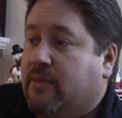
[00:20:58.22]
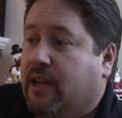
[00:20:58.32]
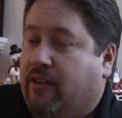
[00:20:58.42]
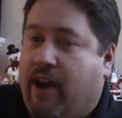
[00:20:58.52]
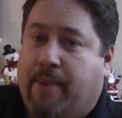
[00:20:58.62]

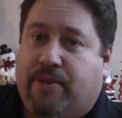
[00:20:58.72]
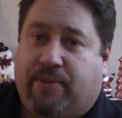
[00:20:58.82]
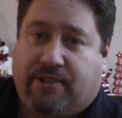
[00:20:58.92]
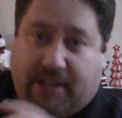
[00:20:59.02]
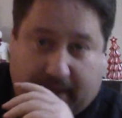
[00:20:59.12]
I grabbed
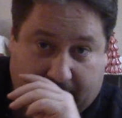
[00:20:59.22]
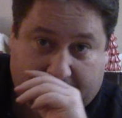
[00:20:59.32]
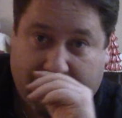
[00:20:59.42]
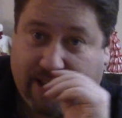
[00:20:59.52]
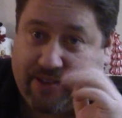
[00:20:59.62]
something to
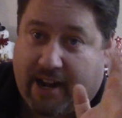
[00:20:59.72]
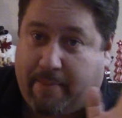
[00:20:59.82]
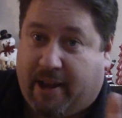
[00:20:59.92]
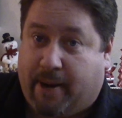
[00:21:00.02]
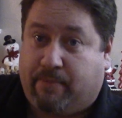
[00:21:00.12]
eat, and then I
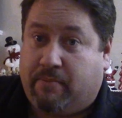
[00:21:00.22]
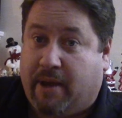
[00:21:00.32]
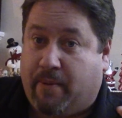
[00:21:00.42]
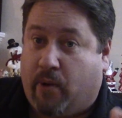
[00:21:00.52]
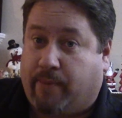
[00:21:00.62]
made
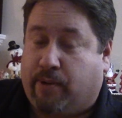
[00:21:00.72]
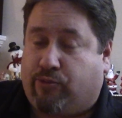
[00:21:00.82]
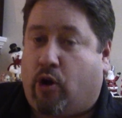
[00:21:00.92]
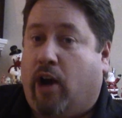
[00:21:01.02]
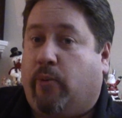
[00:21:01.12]
my way up to
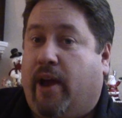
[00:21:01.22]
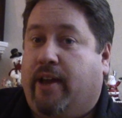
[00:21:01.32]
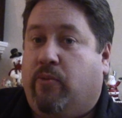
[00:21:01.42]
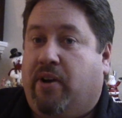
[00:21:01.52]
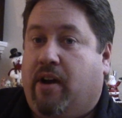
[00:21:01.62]
Broadway,
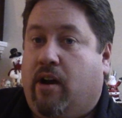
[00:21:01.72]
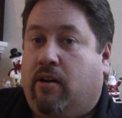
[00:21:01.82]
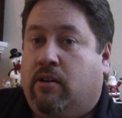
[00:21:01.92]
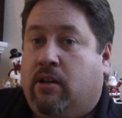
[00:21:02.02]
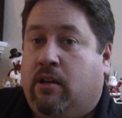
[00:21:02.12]

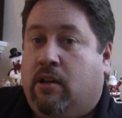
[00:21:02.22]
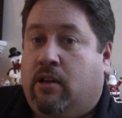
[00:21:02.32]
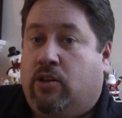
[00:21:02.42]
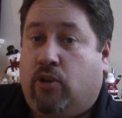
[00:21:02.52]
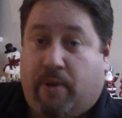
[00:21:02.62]
where
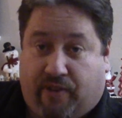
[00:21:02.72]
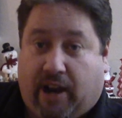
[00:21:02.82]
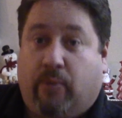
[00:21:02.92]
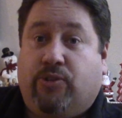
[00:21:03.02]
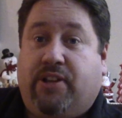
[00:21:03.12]
Ewan
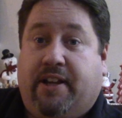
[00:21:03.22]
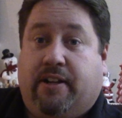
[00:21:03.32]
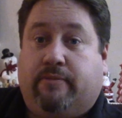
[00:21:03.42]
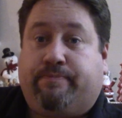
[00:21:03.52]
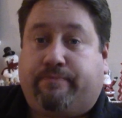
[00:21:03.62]
McGregor was
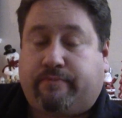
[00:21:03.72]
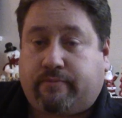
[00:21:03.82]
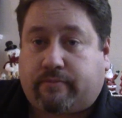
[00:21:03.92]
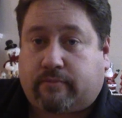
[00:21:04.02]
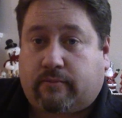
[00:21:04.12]
in
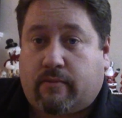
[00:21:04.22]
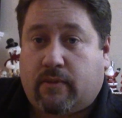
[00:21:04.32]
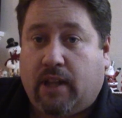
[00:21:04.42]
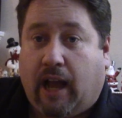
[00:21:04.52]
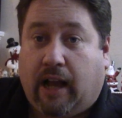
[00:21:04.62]

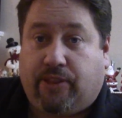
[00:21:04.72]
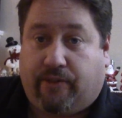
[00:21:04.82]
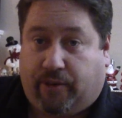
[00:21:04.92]
The Real